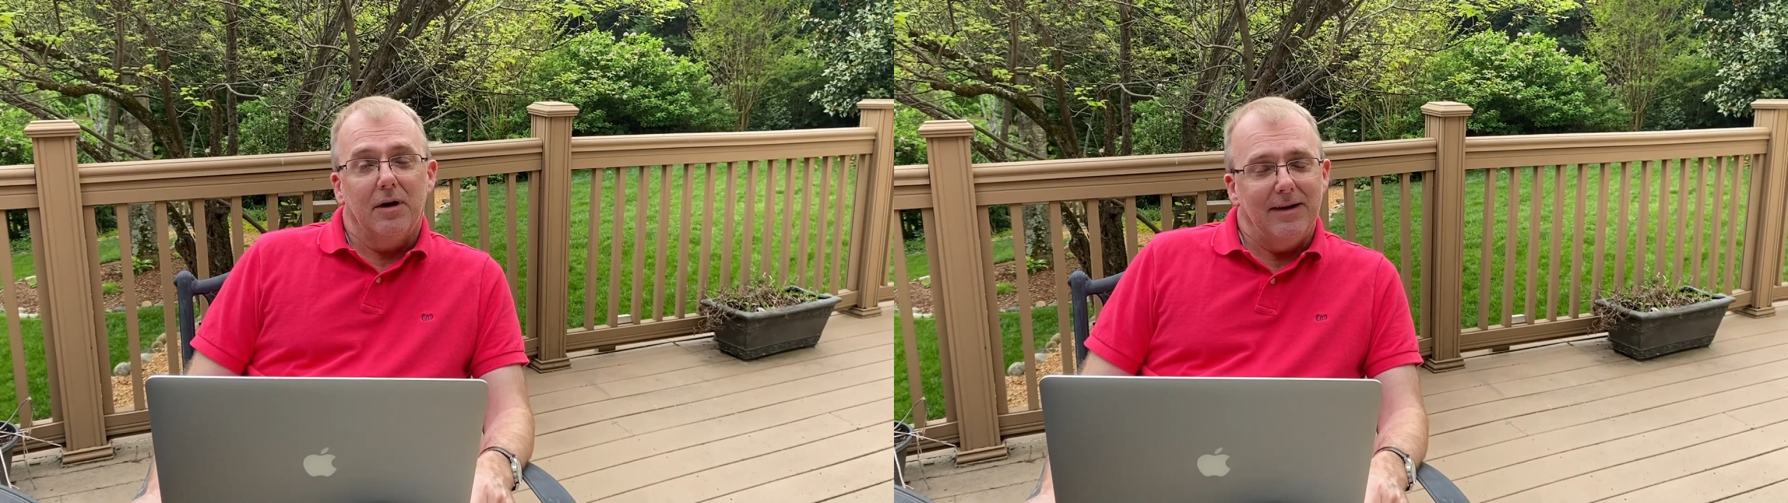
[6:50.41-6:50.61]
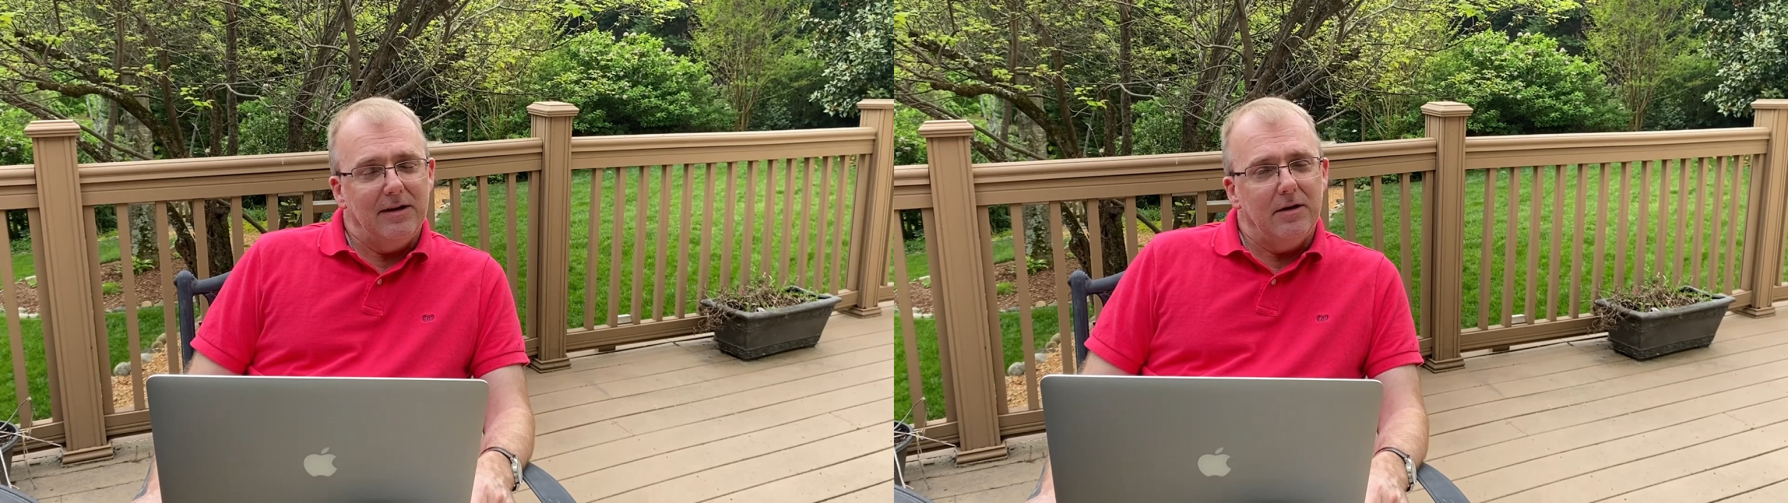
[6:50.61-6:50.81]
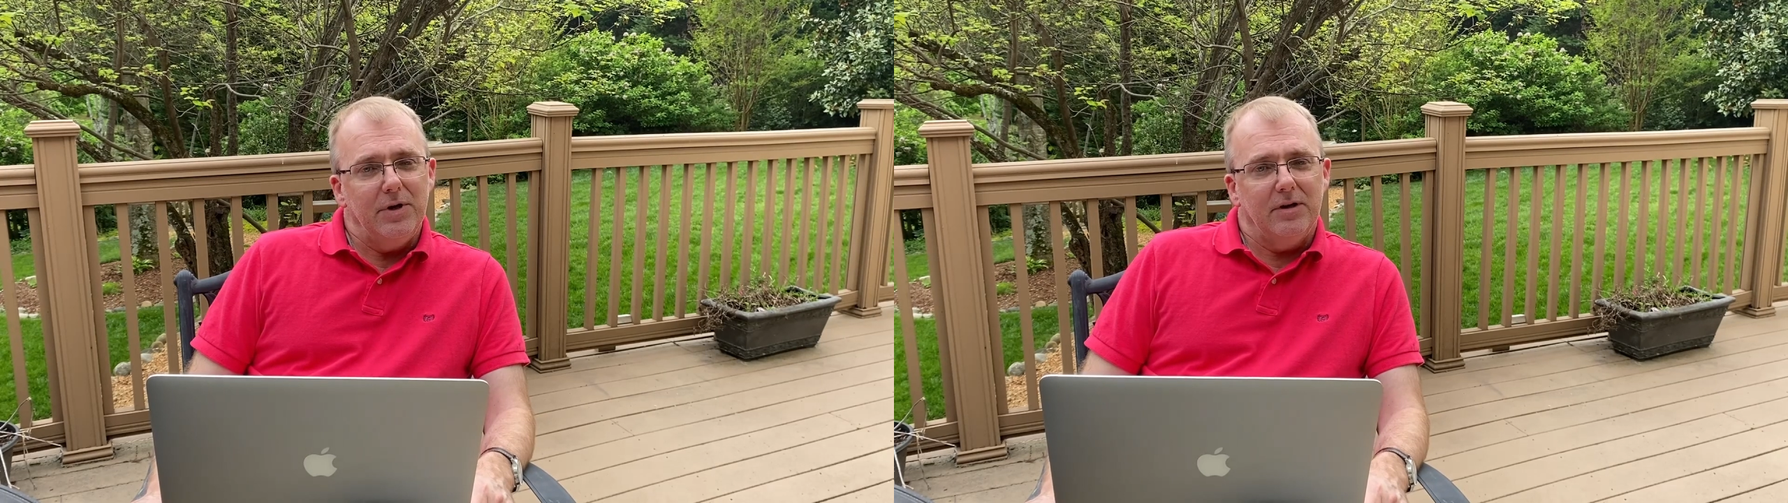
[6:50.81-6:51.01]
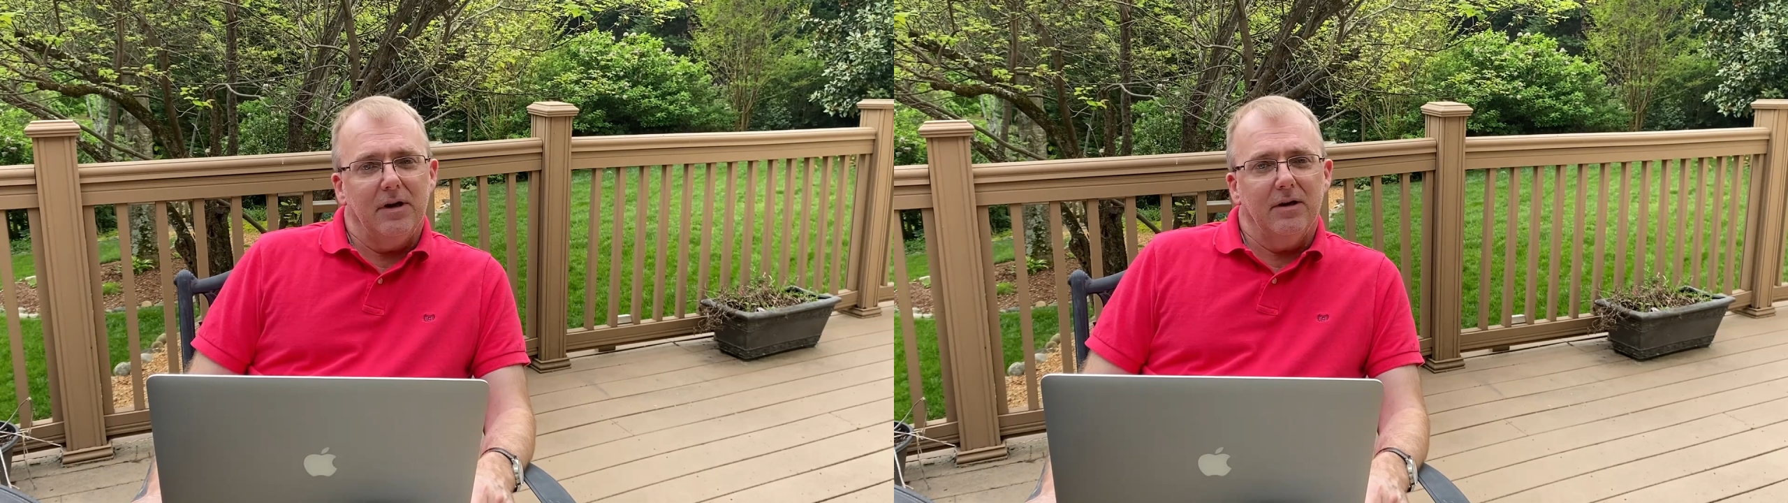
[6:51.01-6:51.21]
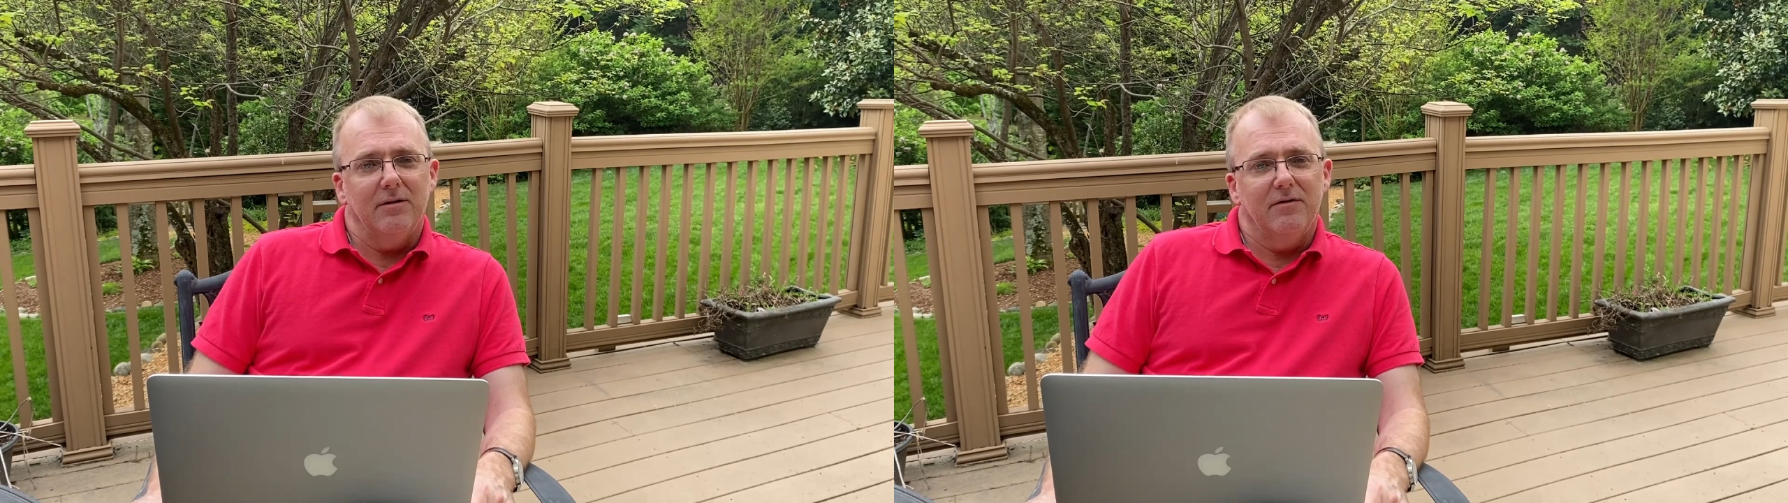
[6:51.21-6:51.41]
need to be
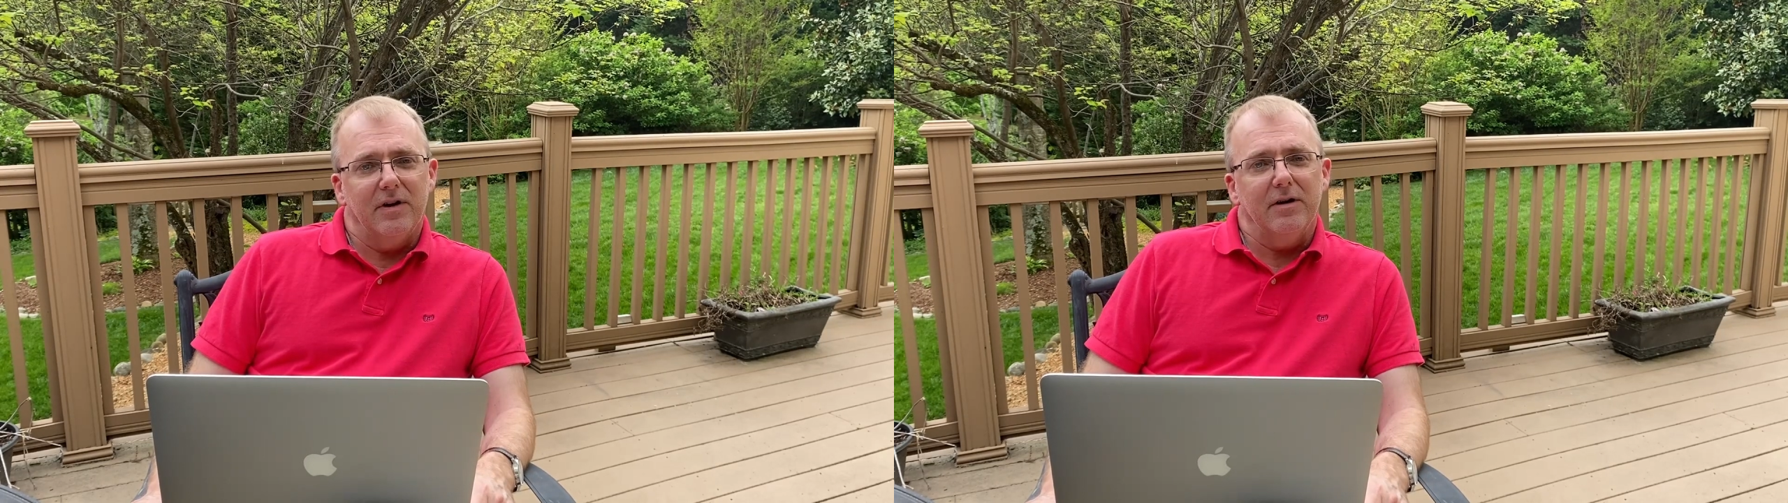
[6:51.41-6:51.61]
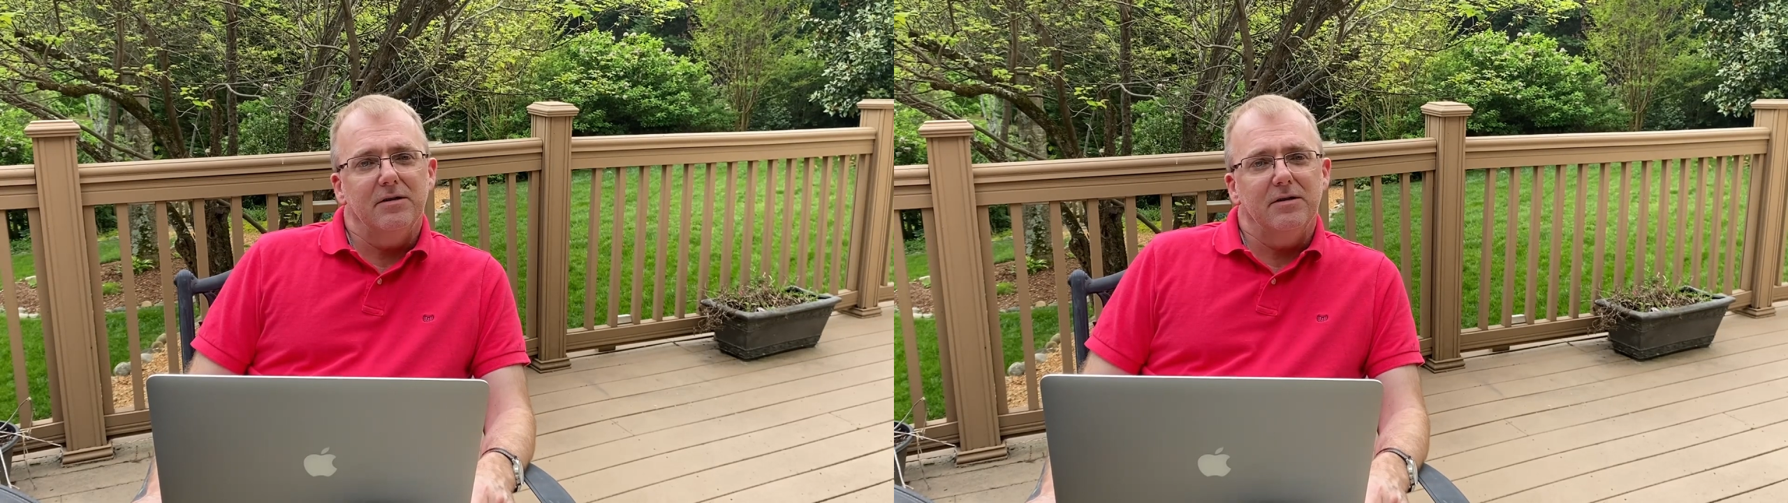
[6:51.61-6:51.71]
taken very